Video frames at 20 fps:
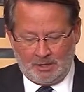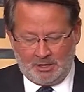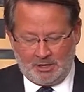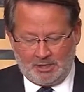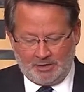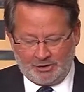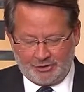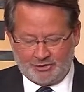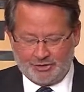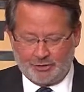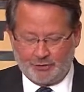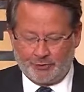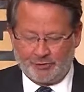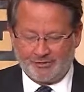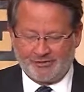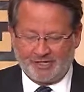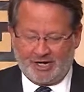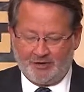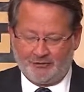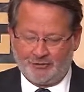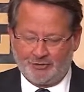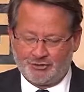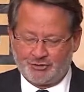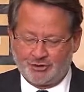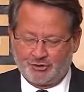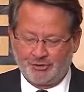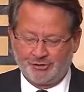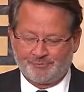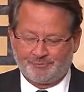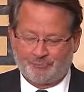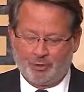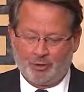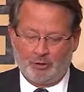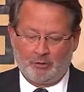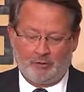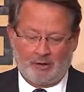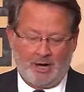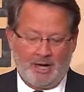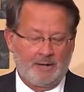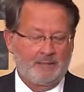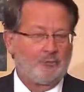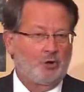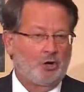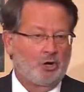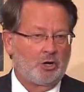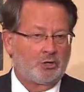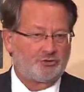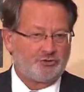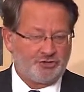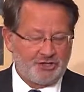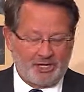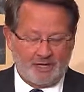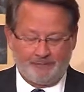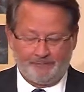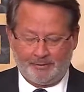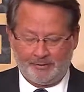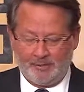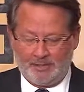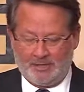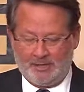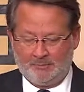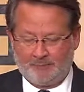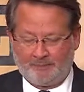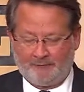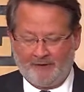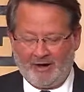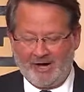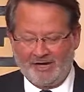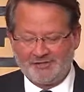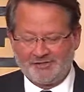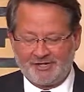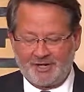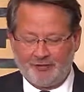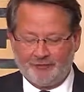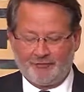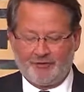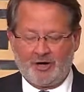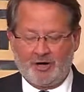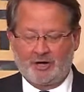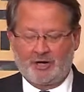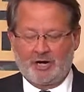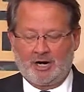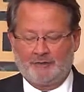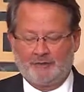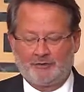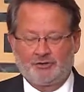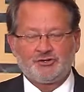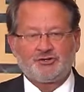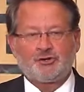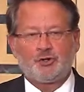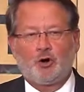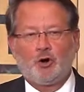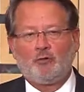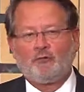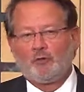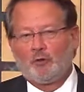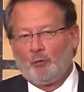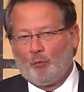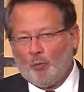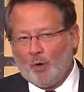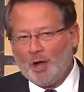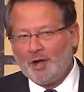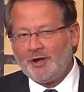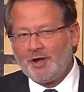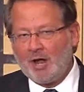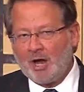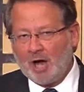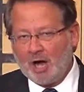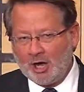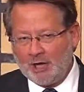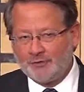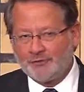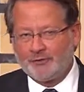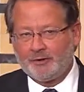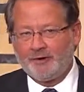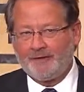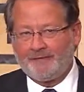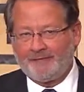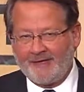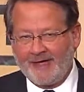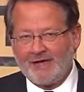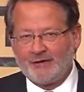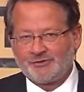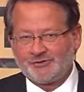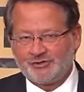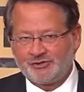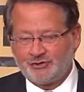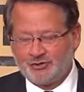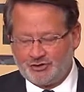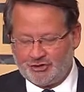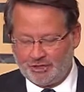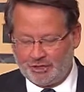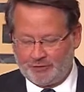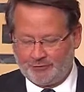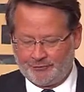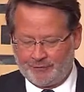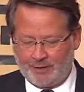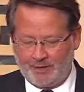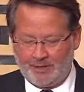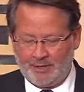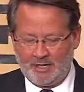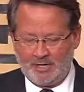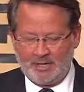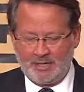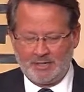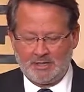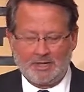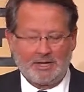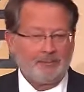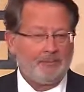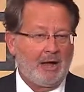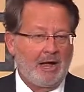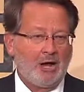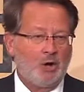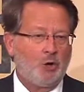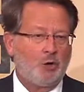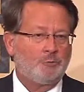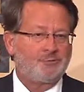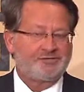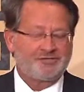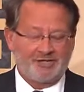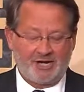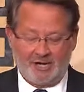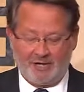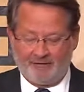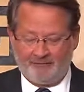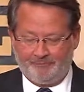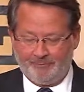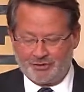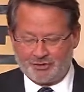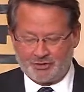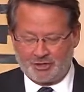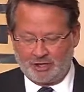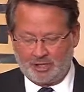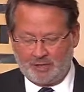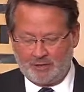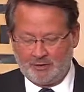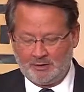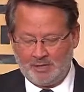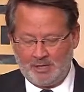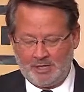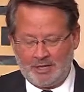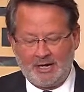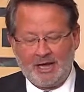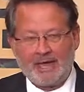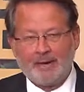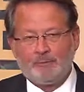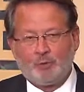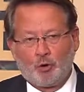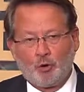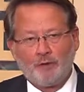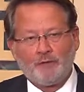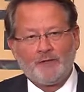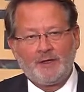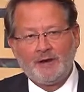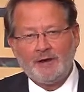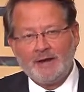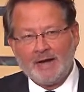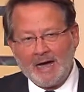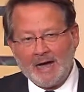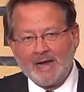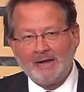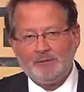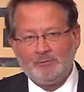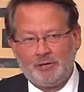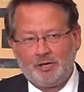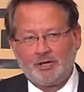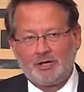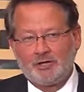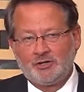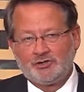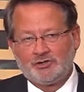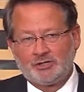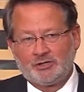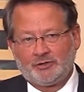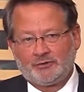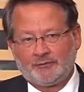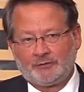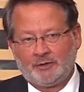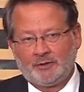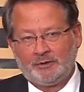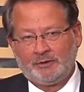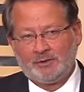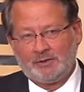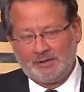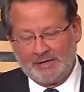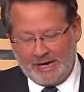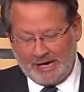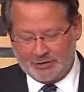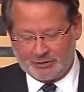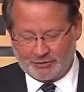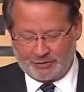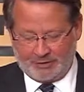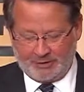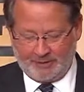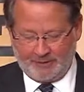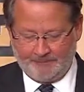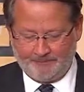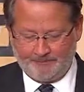The Children's Health Insurance Program, or CHIP, provides health care coverage to over 100,000 children in my home state of Michigan and more than 9 million children nationally.